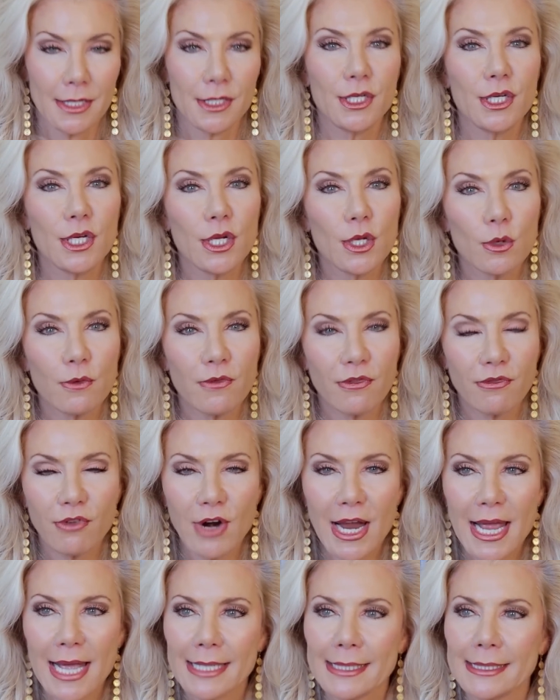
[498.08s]
New
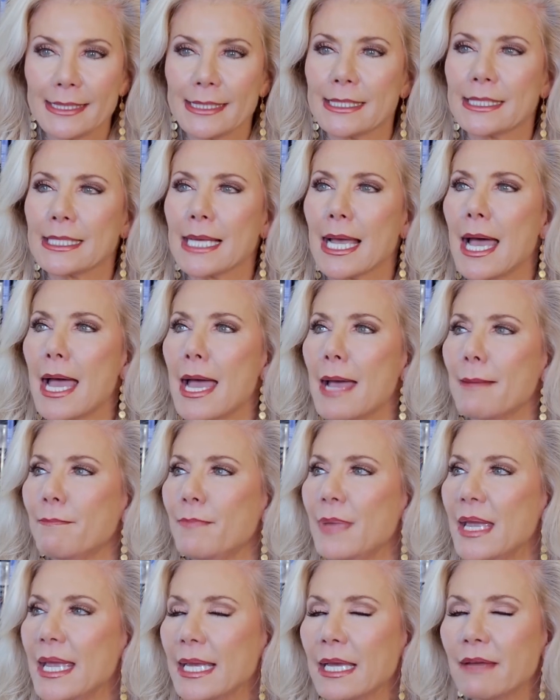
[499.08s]
friends,
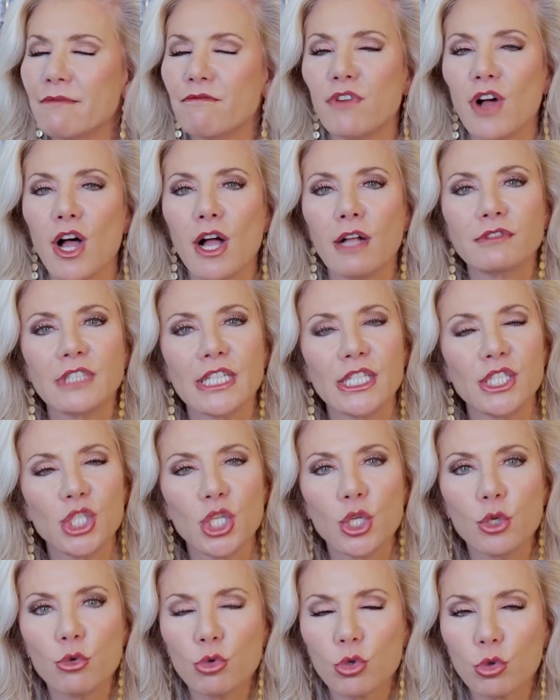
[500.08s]
being involved
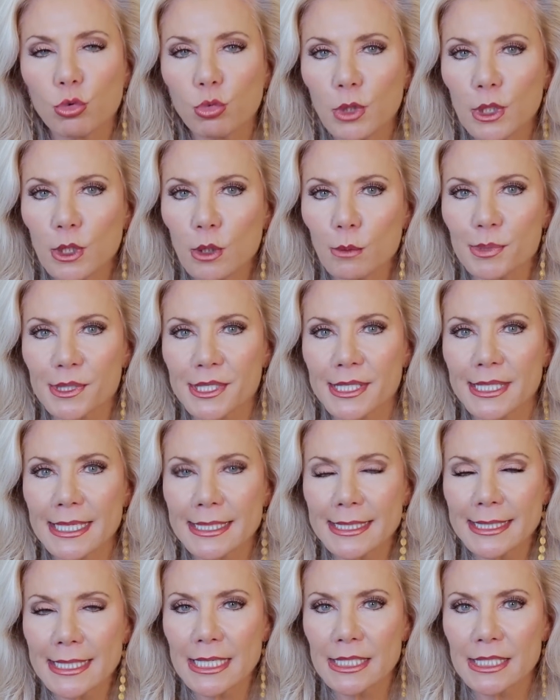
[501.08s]
in new groups.
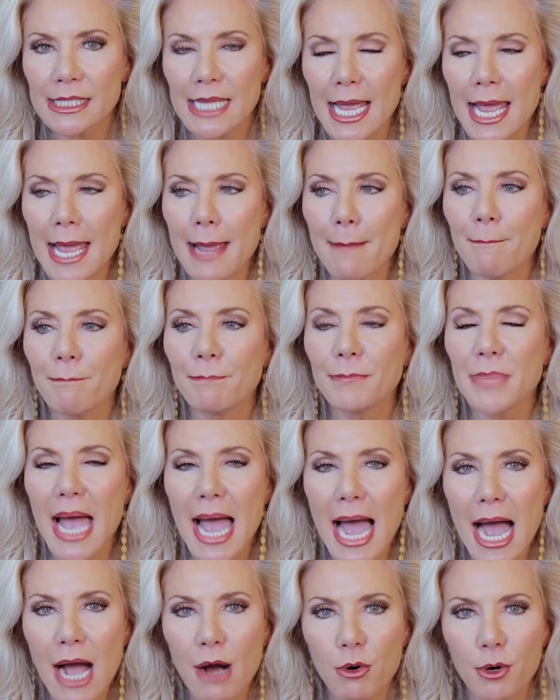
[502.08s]
This is
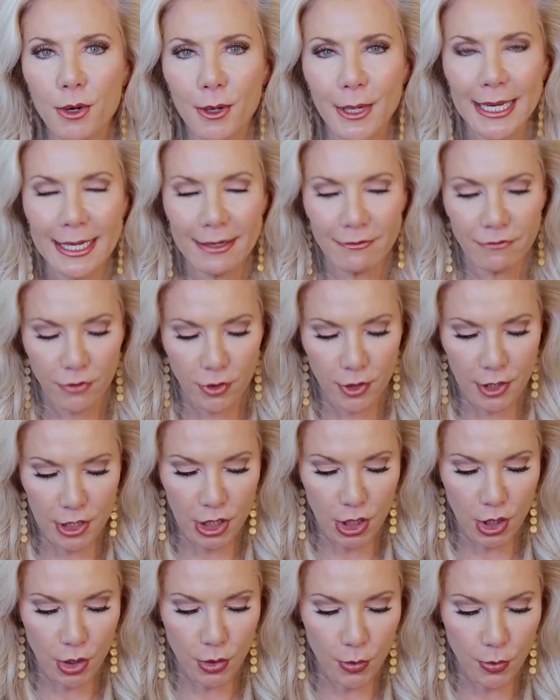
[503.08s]
empowering for
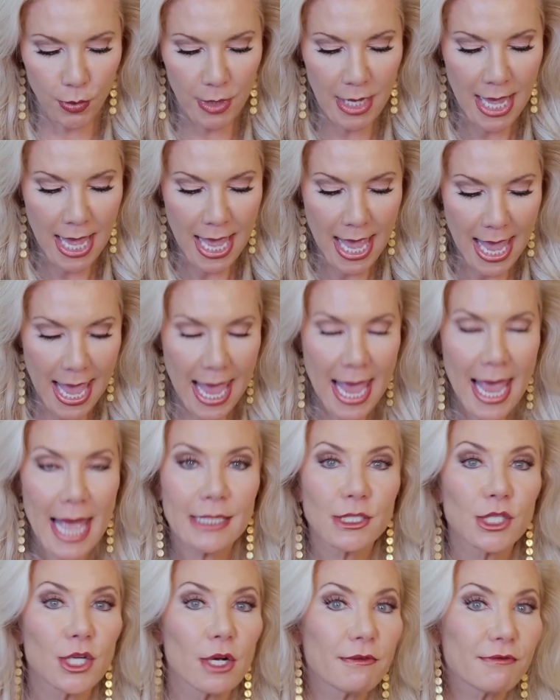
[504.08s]
you
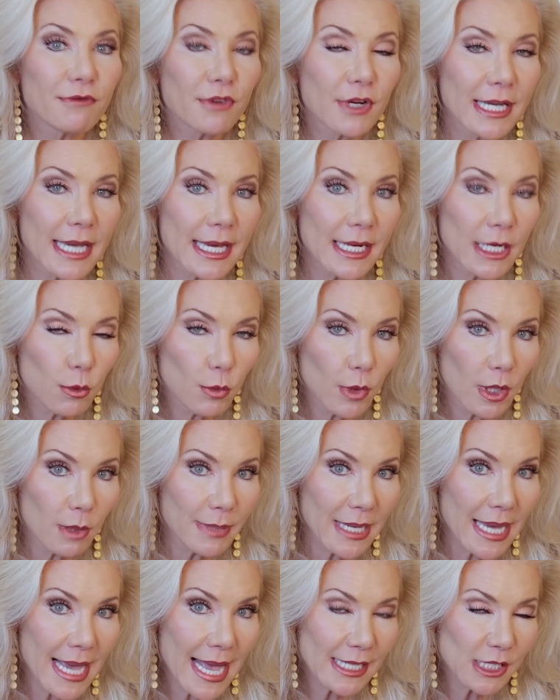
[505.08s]
and don't forget, it will
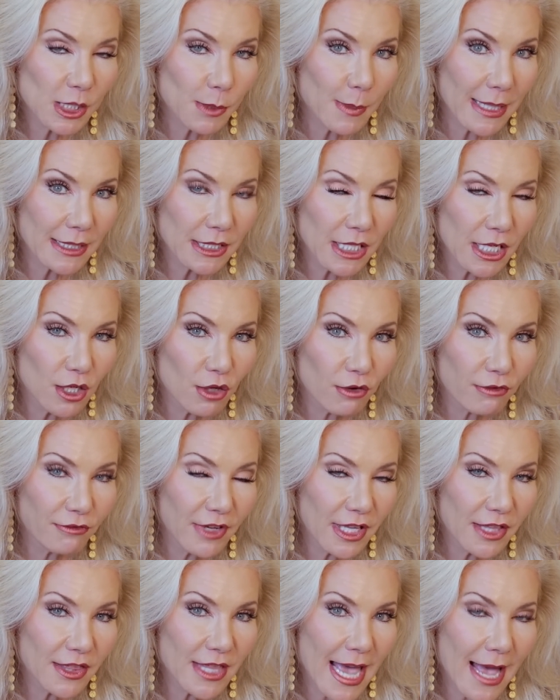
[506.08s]
be aspecting your
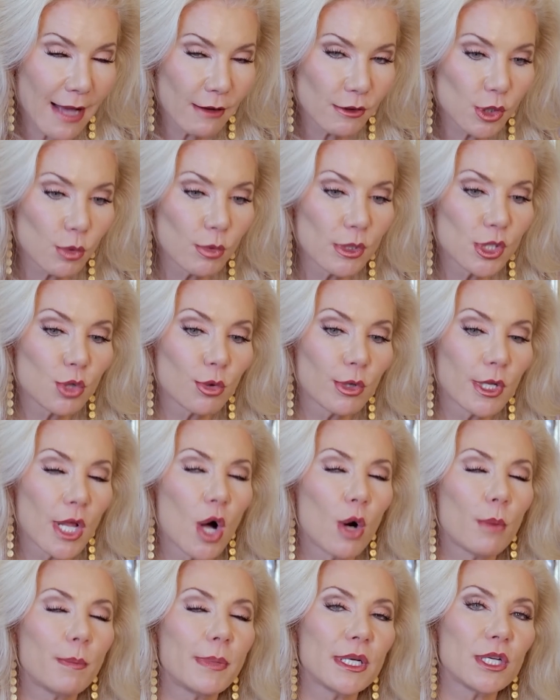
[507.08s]
fifth house, which will
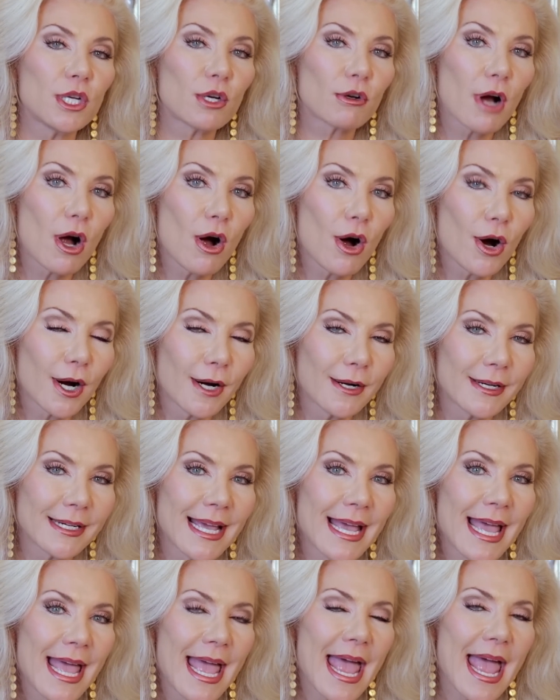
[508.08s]
open your
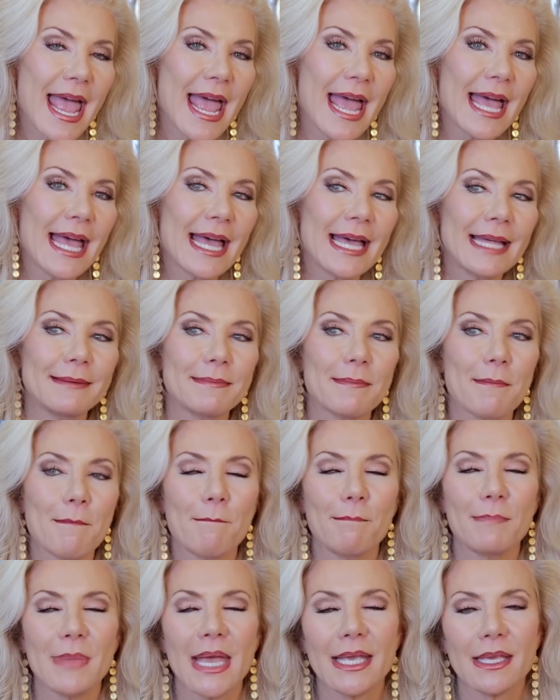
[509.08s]
heart and
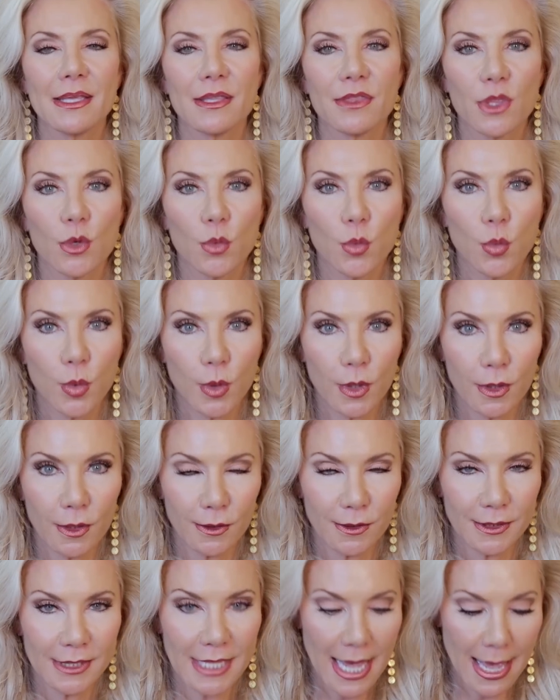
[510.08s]
make the
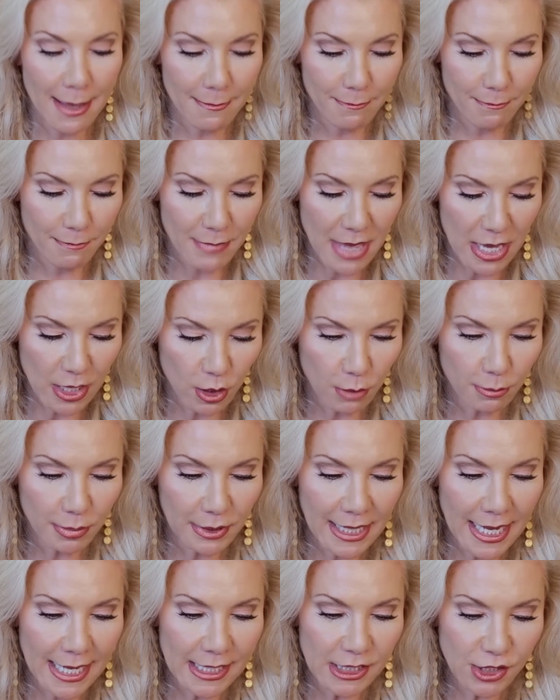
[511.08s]
world a better
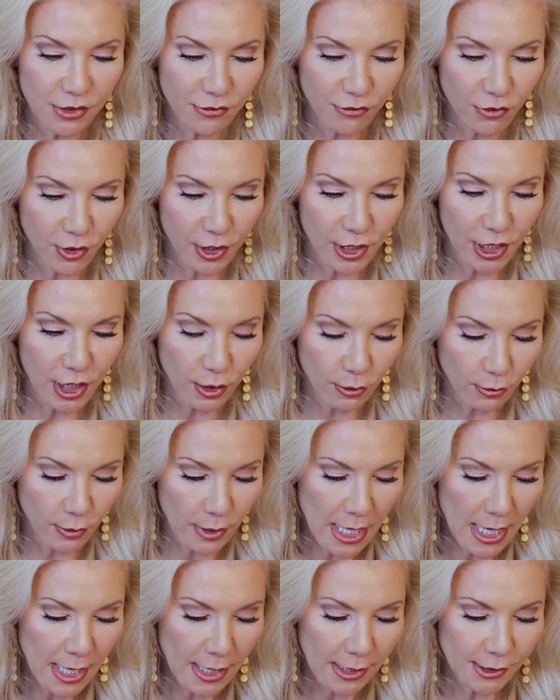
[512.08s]
place for
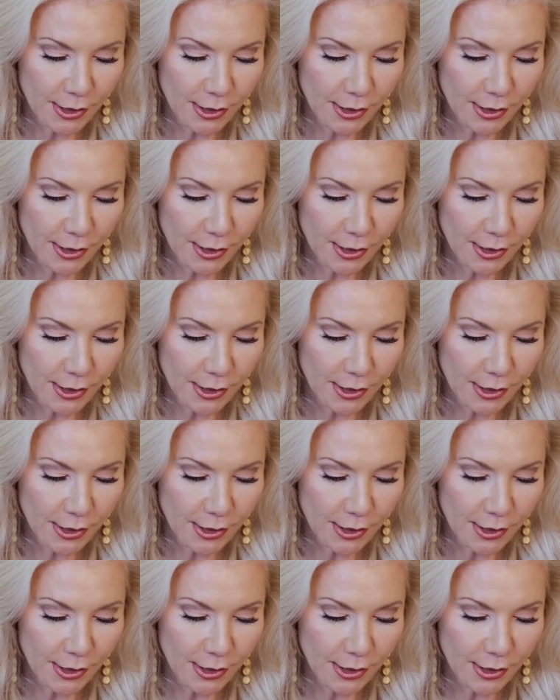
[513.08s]
you.